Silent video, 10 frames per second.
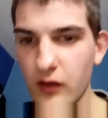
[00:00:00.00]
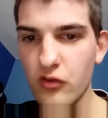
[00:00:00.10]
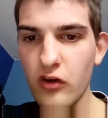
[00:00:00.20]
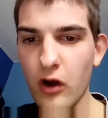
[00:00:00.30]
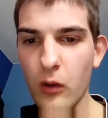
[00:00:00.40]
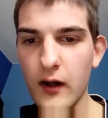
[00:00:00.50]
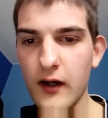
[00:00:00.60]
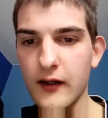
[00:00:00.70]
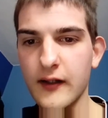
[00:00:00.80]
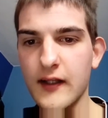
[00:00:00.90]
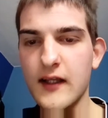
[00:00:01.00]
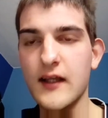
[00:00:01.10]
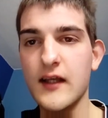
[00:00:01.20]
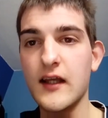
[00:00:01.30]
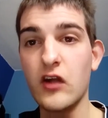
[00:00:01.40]
So
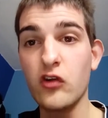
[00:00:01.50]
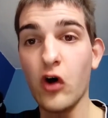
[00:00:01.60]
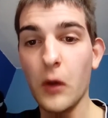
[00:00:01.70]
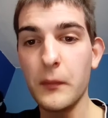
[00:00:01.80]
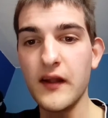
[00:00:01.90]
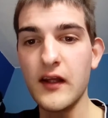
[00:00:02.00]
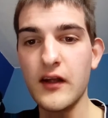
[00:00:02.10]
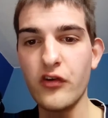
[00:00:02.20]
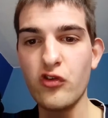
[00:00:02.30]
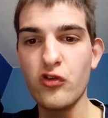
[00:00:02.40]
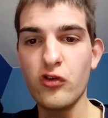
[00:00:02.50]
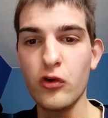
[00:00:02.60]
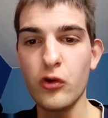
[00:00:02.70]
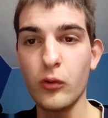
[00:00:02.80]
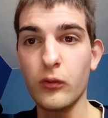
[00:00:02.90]
his hobby is
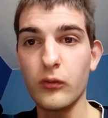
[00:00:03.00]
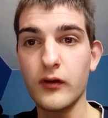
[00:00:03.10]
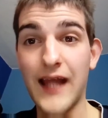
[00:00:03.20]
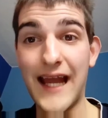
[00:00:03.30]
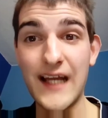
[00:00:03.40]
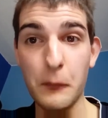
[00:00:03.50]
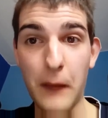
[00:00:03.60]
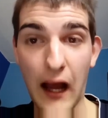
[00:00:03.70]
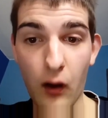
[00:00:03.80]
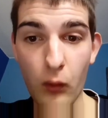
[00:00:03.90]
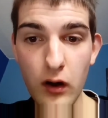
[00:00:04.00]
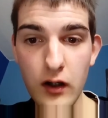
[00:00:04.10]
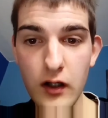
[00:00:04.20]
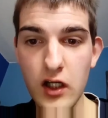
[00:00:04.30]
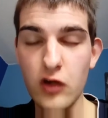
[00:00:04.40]
to gaining
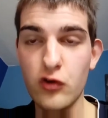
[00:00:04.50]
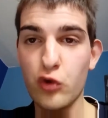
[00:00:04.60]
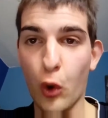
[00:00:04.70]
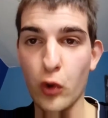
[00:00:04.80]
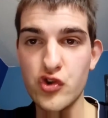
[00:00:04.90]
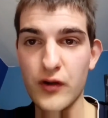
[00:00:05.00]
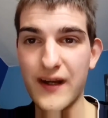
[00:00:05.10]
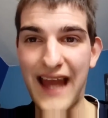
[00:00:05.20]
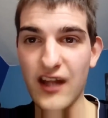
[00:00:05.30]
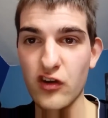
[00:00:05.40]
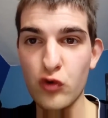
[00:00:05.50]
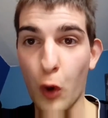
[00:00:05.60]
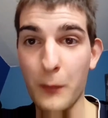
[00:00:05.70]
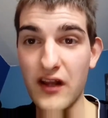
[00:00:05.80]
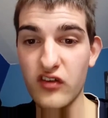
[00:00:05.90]
power, torturing and
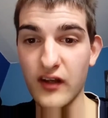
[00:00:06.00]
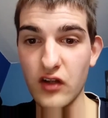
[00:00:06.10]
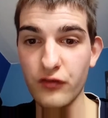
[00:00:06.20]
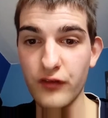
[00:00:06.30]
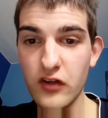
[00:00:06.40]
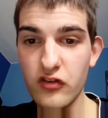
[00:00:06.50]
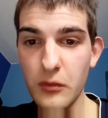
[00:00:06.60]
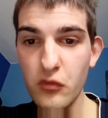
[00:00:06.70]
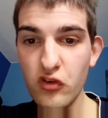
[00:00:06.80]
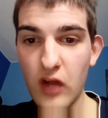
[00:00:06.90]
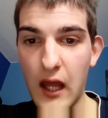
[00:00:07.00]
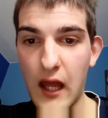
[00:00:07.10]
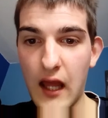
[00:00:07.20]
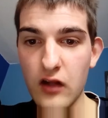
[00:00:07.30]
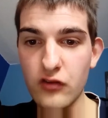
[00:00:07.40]
tormenting his victims,
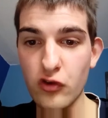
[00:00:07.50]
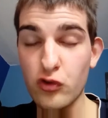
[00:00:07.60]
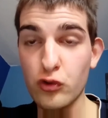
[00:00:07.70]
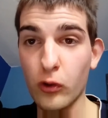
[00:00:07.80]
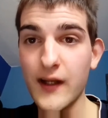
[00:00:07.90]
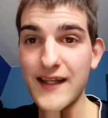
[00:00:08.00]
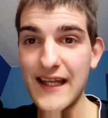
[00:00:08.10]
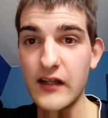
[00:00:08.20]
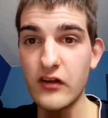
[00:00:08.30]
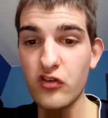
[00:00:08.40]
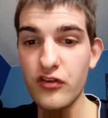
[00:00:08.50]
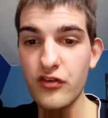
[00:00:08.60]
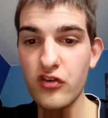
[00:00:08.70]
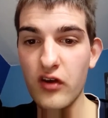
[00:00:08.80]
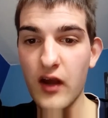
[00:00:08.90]
destroying the
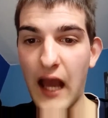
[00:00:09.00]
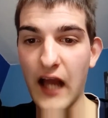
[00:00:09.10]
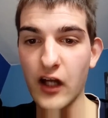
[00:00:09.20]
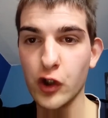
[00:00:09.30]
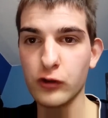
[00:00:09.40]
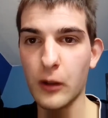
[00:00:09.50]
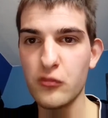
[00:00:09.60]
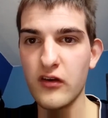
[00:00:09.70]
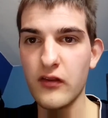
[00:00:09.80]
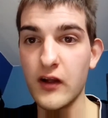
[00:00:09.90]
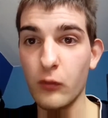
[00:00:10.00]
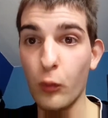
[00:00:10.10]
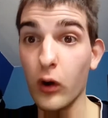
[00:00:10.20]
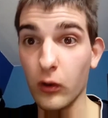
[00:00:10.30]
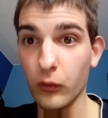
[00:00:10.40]
innocent and corrupting the
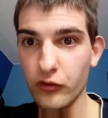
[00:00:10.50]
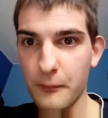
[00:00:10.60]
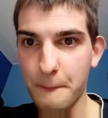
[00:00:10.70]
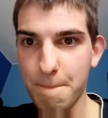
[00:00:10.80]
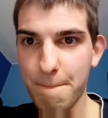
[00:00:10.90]
world.